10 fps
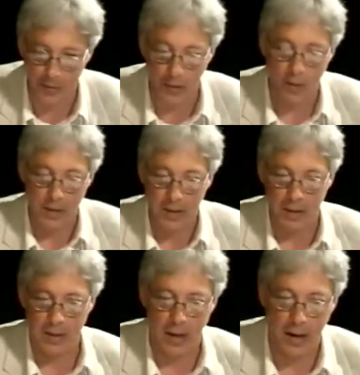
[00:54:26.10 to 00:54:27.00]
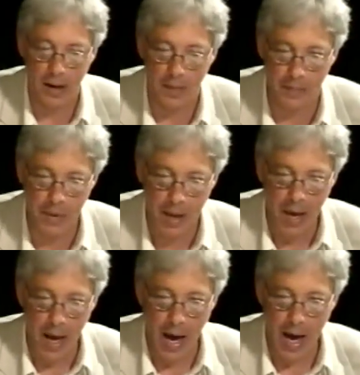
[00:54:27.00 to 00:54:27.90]
informants.
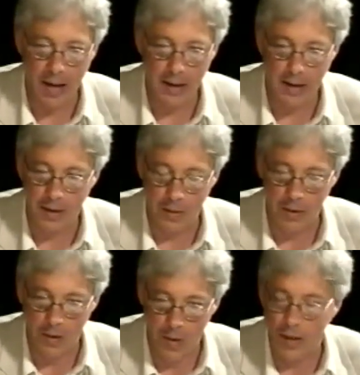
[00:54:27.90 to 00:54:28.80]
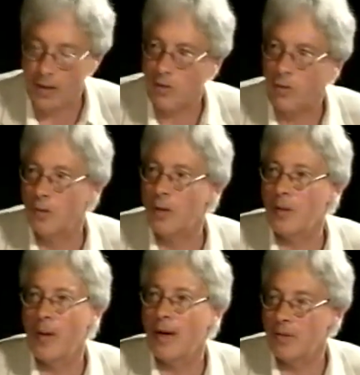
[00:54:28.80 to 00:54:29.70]
And I think we learned an awful
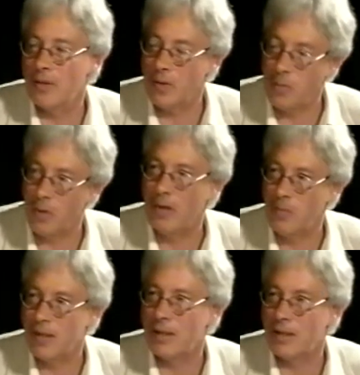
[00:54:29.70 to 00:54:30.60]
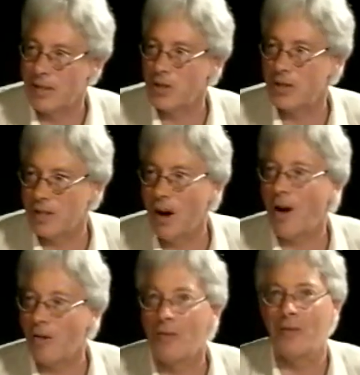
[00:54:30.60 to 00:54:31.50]
lot about what the limits and conditions
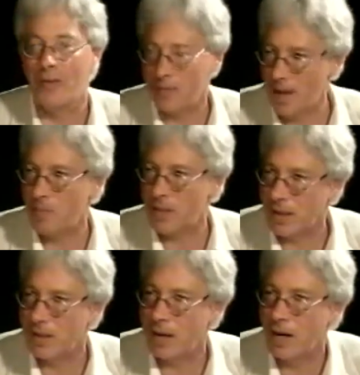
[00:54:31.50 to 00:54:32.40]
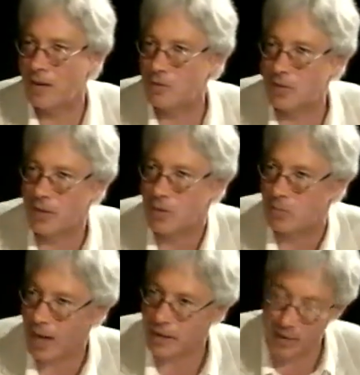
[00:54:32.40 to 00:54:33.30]
are of that particular kind of
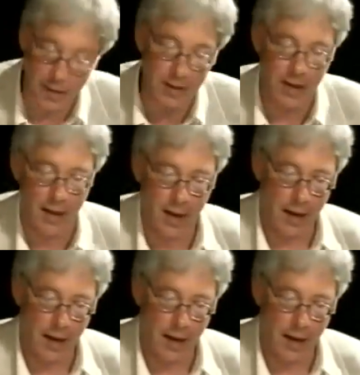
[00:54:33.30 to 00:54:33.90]
research practice.